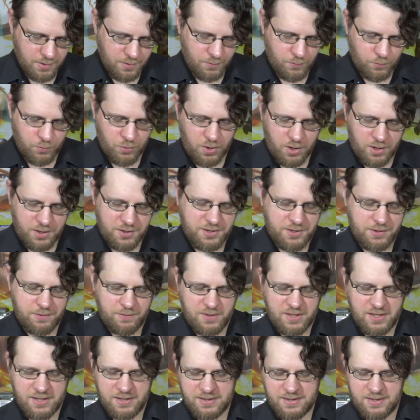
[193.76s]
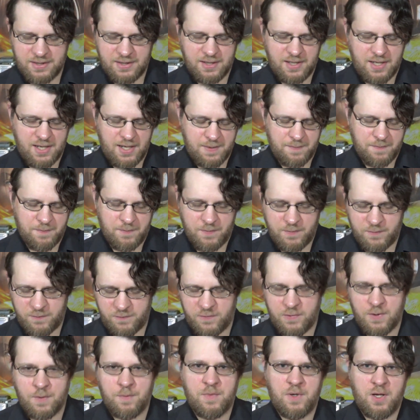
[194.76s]
were also gets that came
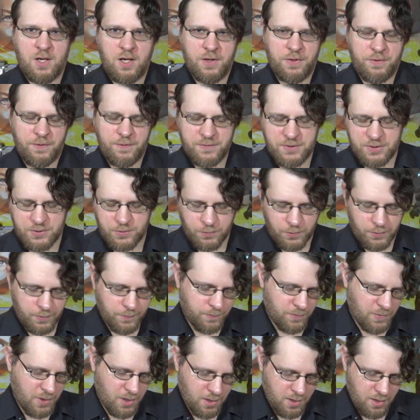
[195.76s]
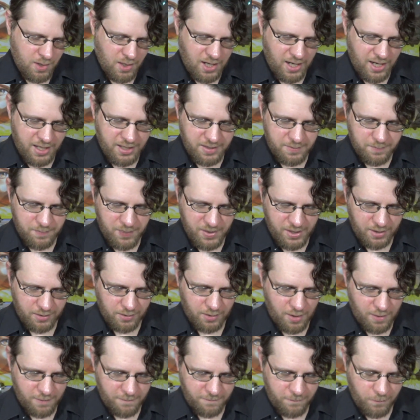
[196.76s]
from a thrift store. I didn't pay a
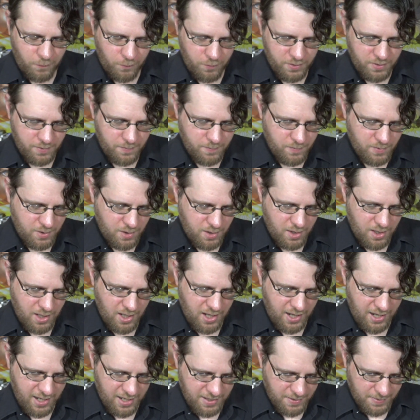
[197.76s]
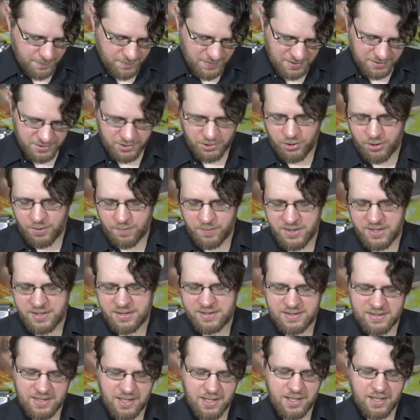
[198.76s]
lot for them, and I'm not terribly
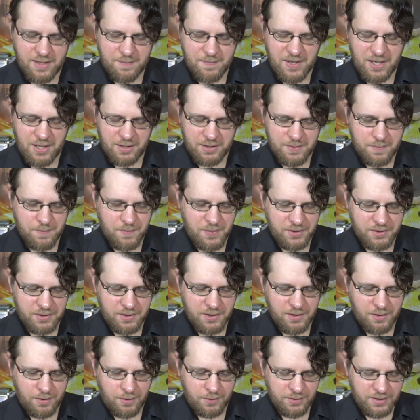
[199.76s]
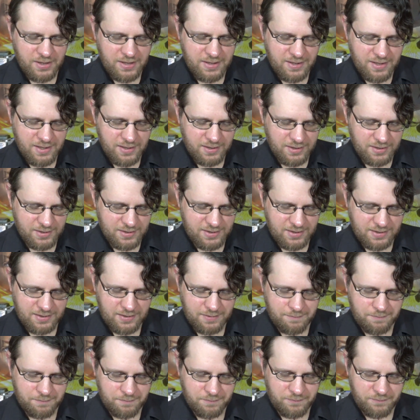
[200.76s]
excited about them, but the only thing that's
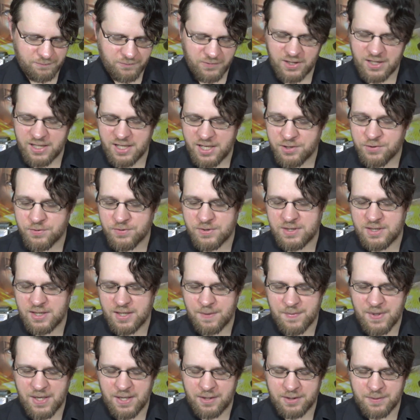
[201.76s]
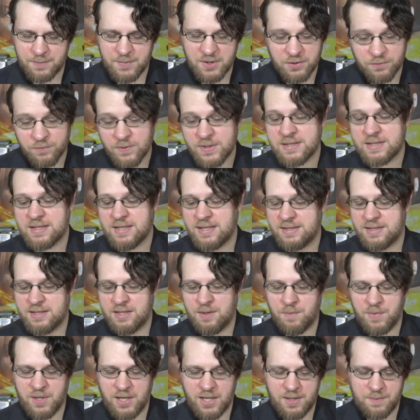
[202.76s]
really interesting about them, and the reason I
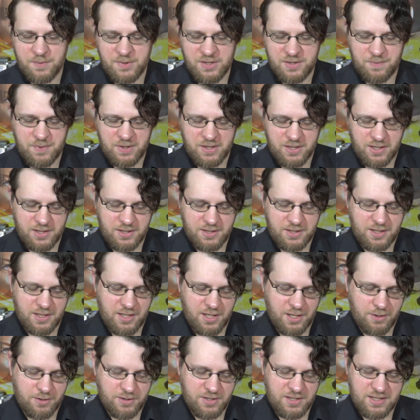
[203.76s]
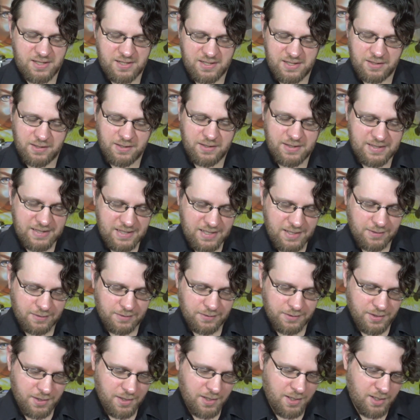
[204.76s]
did buy them, is because they are still
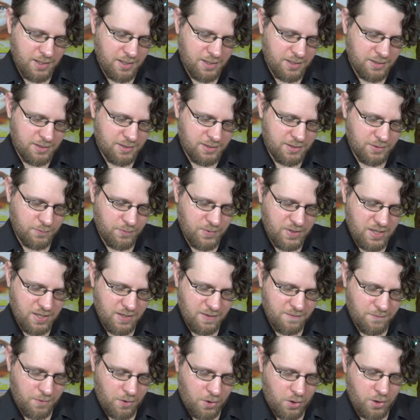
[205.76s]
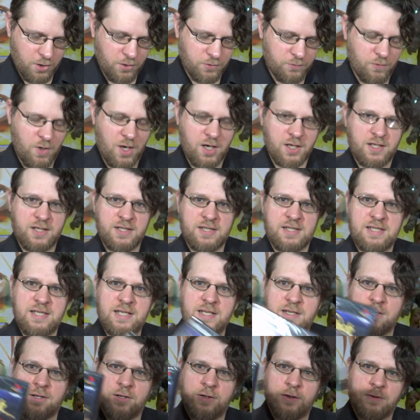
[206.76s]
sealed. So we have Hard Rock
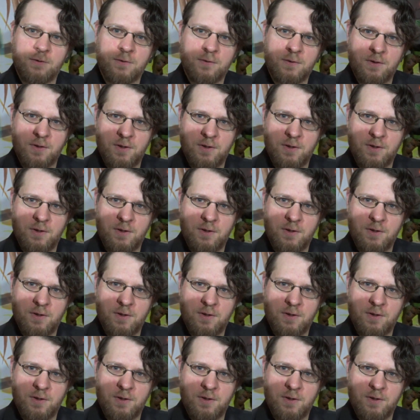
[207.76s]
Casino